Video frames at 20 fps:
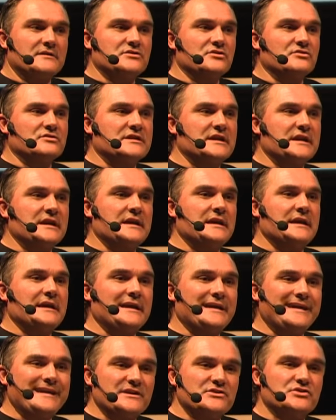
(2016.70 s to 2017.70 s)
you
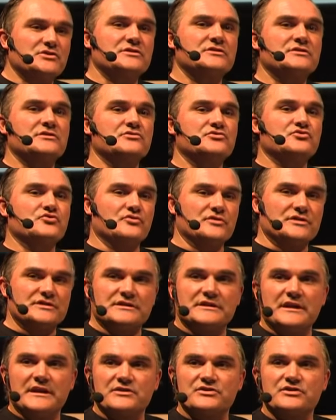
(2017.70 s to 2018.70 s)
see, each
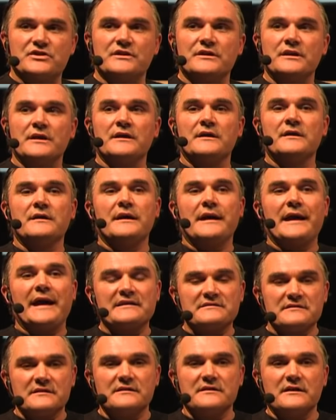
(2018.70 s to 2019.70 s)
jurisdiction
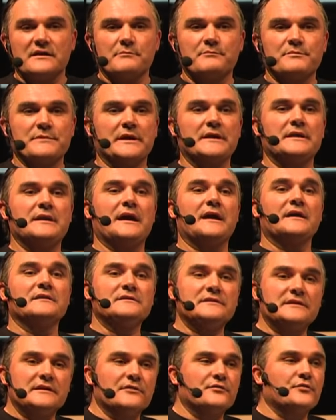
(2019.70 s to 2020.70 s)
has adopted a
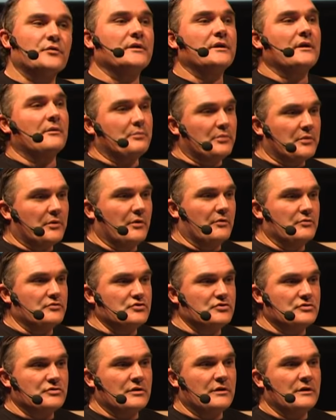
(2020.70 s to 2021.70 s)
different
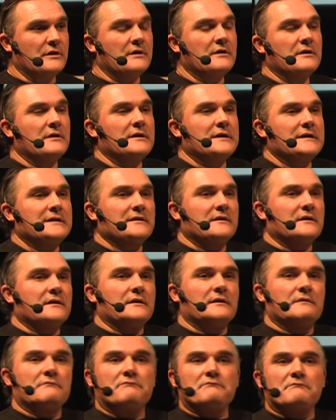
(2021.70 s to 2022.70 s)
approach.
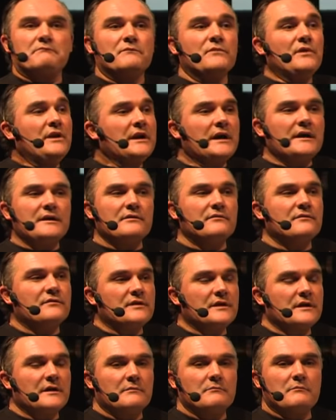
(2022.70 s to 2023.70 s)
None of
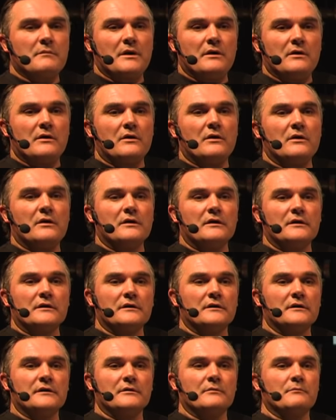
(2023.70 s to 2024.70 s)
them
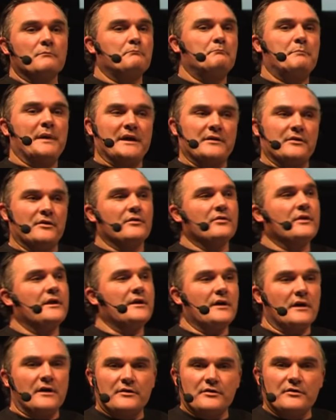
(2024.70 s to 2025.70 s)
are better
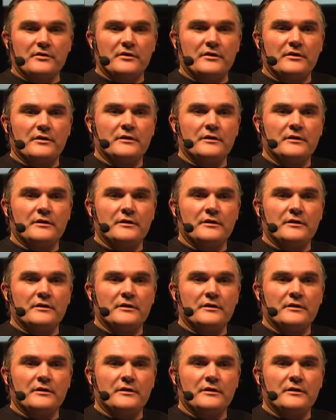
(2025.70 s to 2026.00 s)
than other.